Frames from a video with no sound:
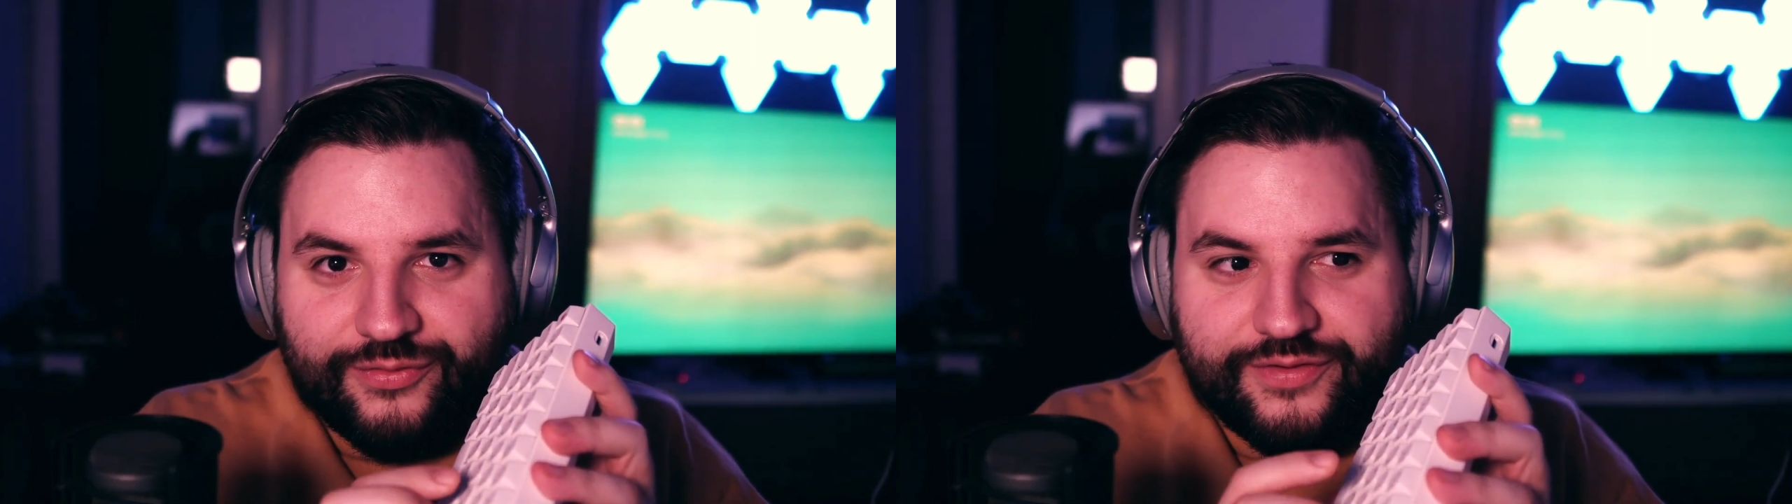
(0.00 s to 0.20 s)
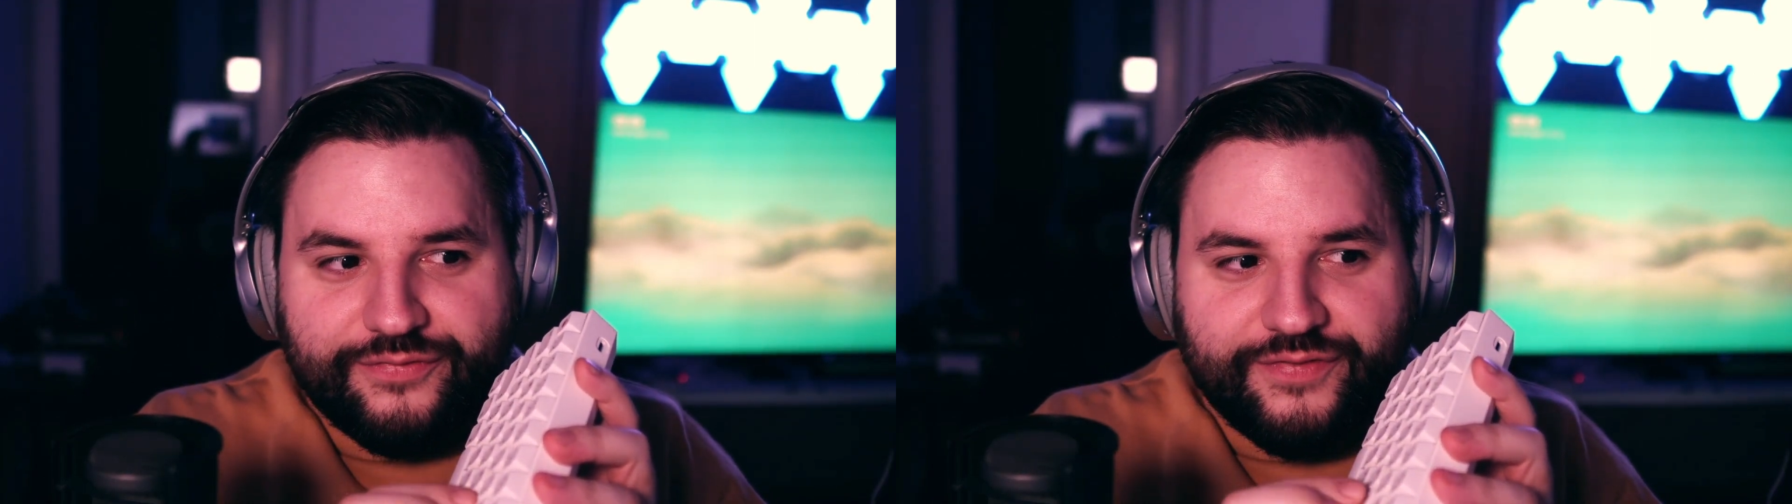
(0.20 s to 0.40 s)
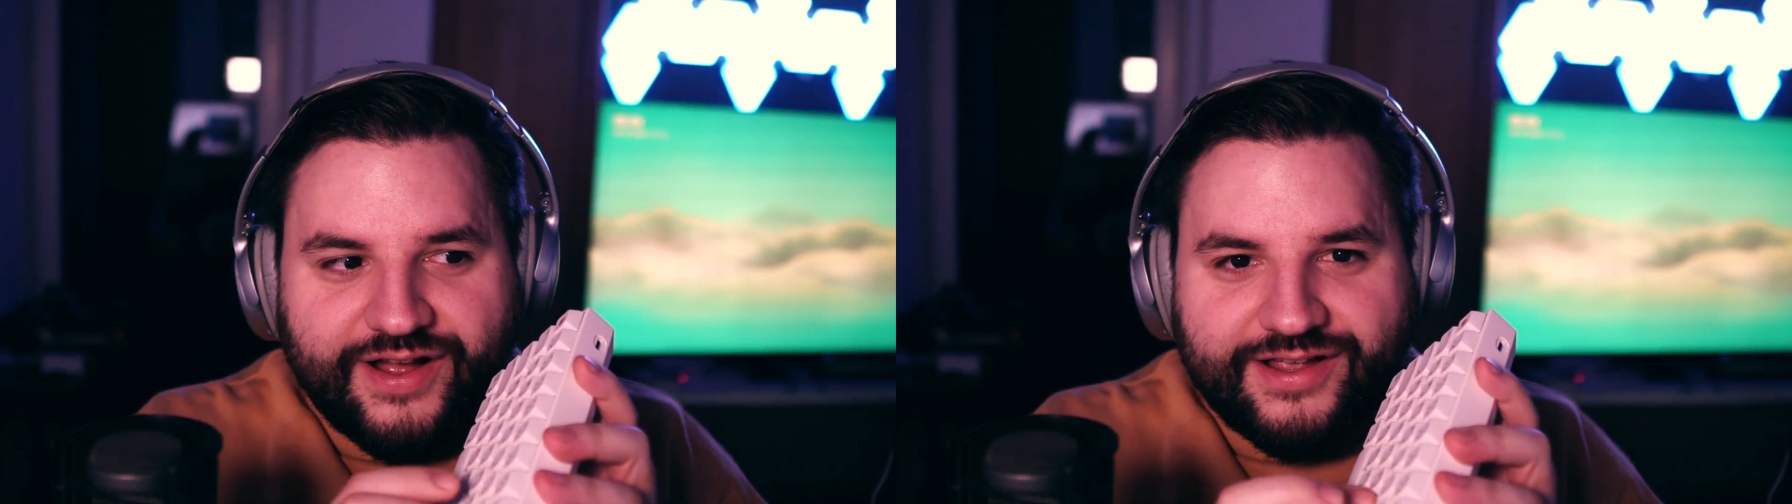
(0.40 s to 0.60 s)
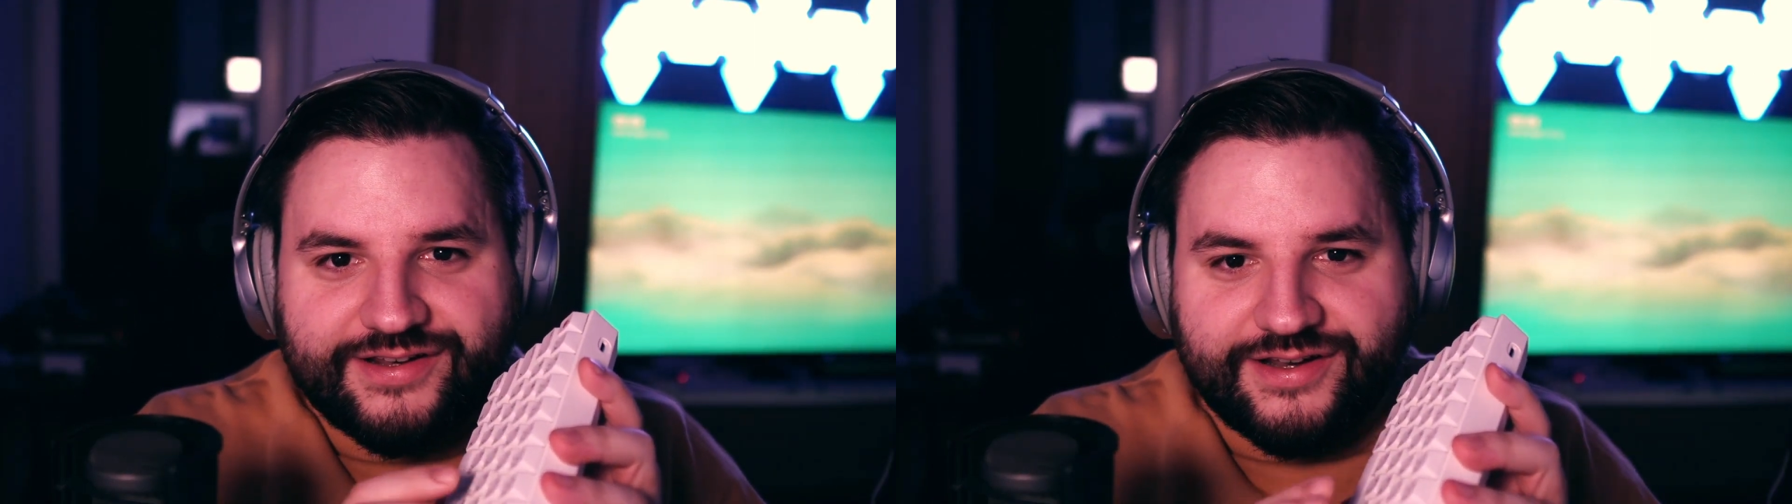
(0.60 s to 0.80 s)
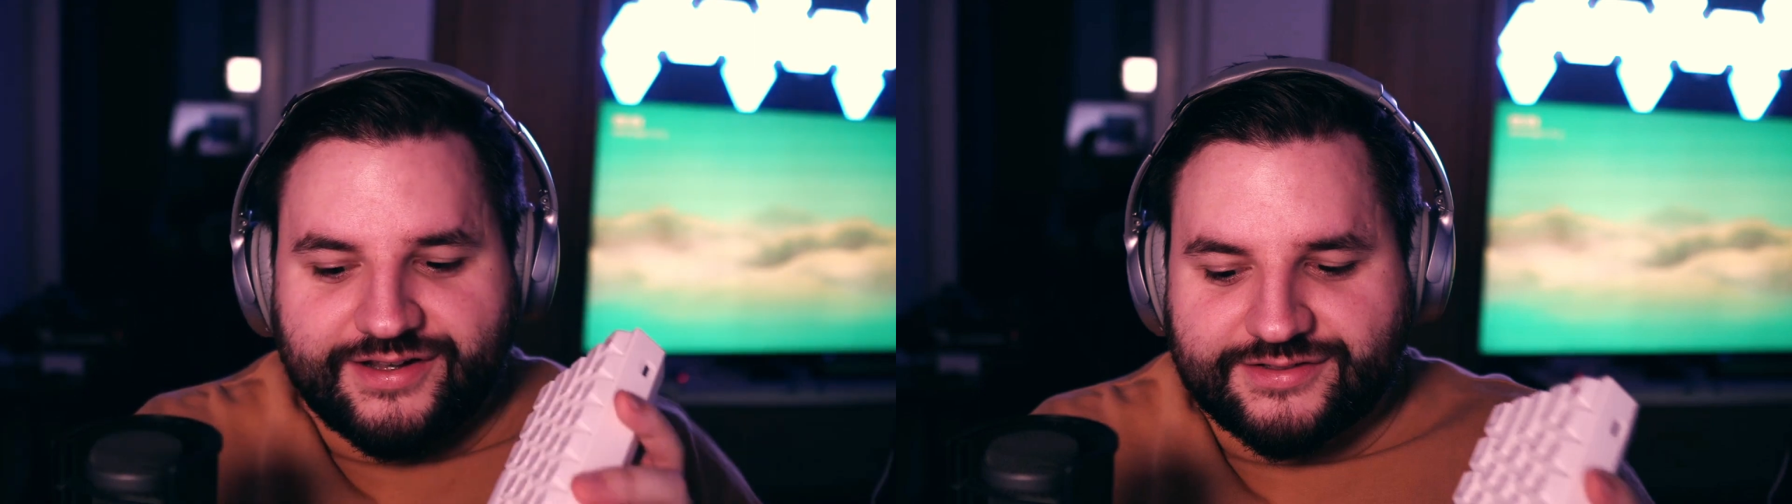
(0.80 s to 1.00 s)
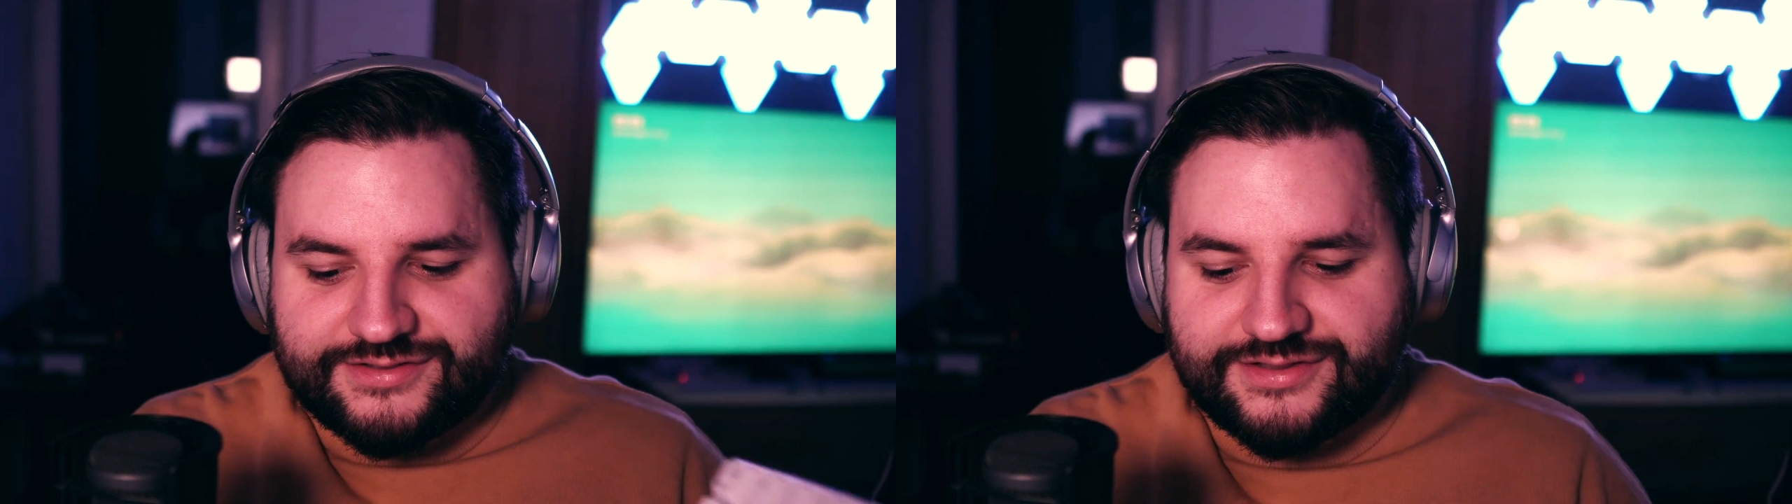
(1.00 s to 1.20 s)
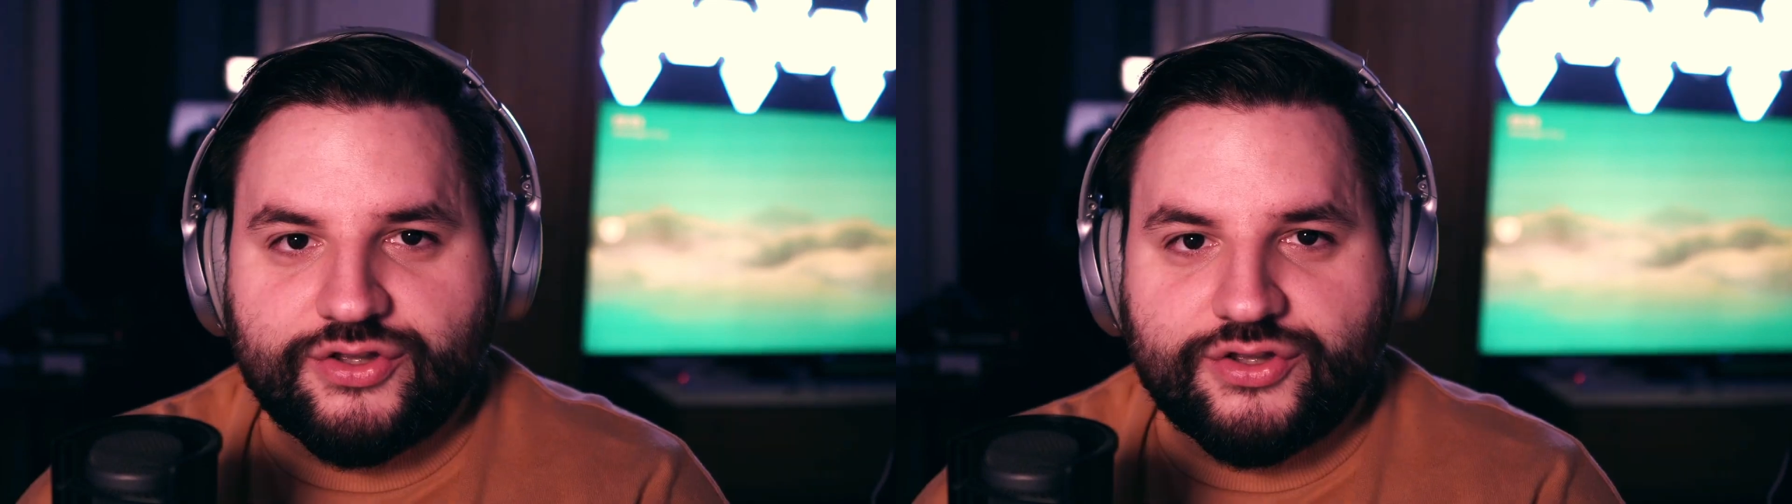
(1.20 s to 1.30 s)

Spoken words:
refined it is,